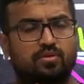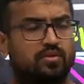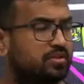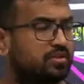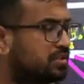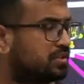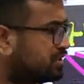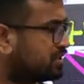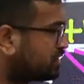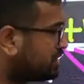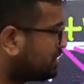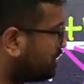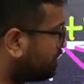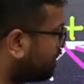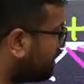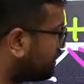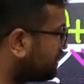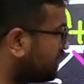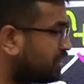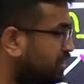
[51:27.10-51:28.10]

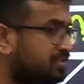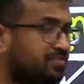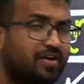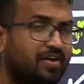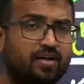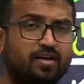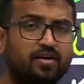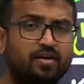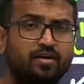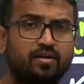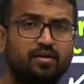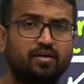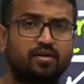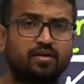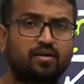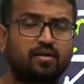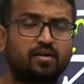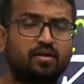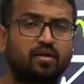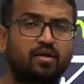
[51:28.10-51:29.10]
similar thing is valid.
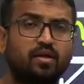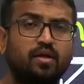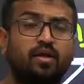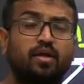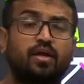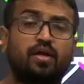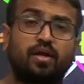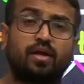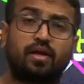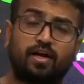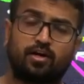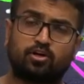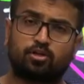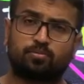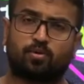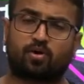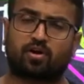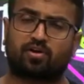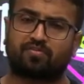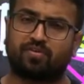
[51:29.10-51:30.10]
A to the
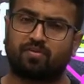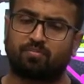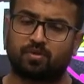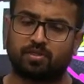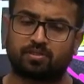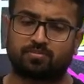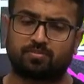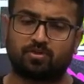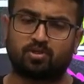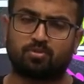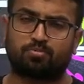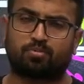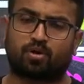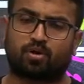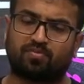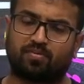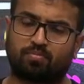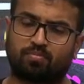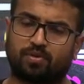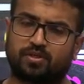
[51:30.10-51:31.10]
power of n plus b to the power
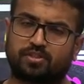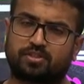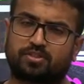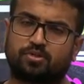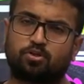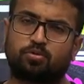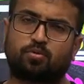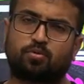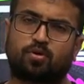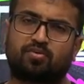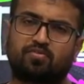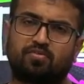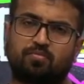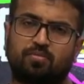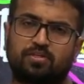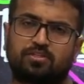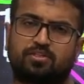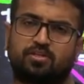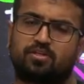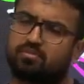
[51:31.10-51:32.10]
of n plus c to the power of n
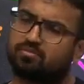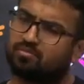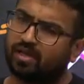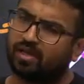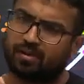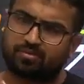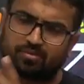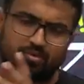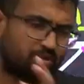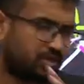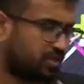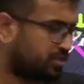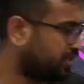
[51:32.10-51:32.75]
plus d to the, absolutely